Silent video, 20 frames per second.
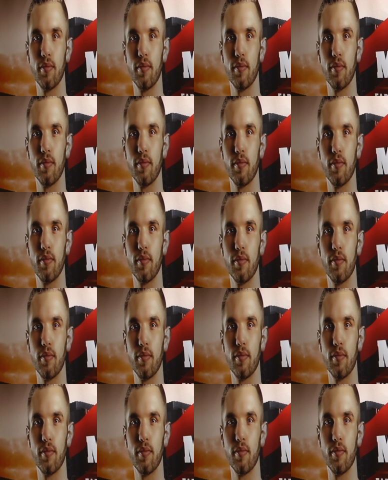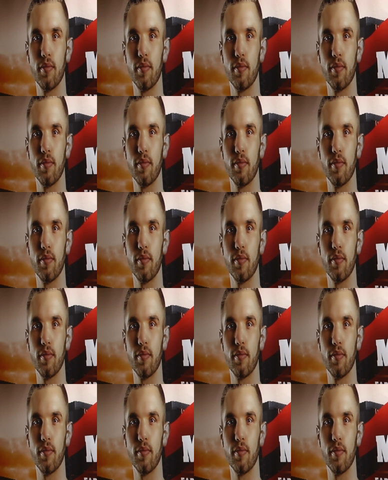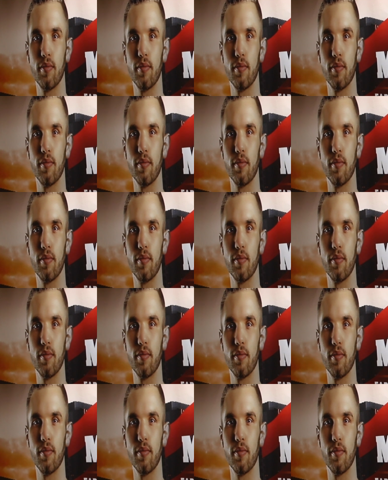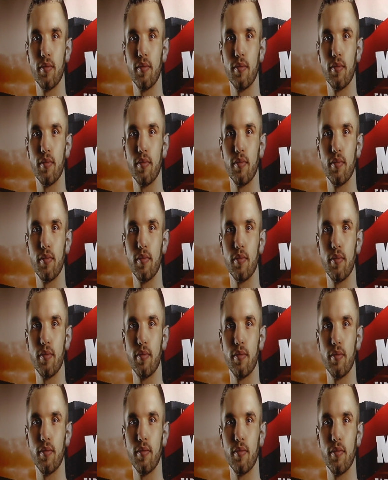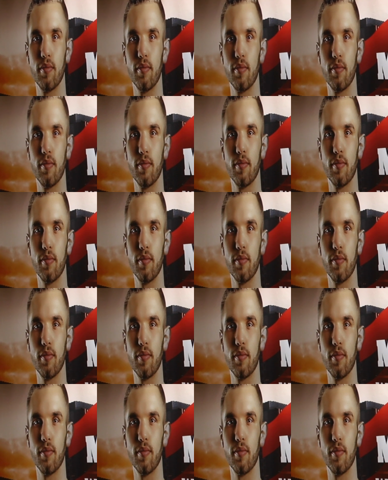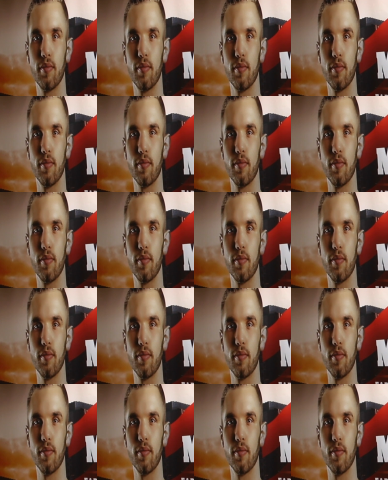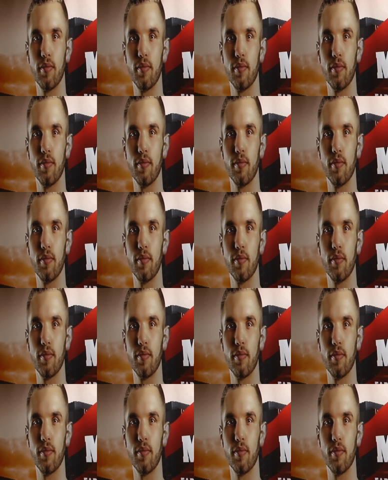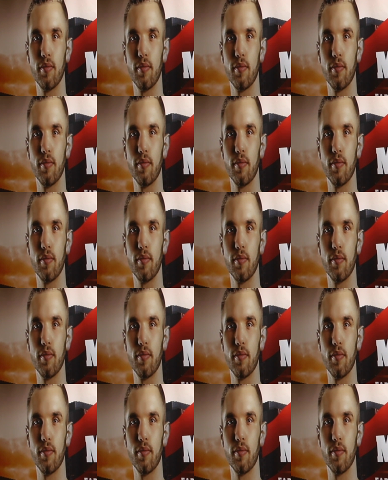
[no speech]